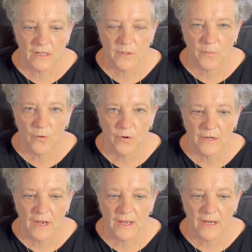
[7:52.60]

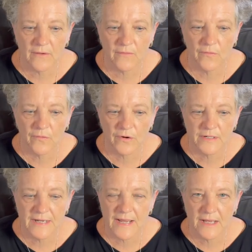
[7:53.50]
subordinate for
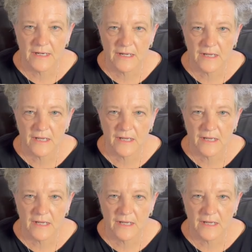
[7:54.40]
debt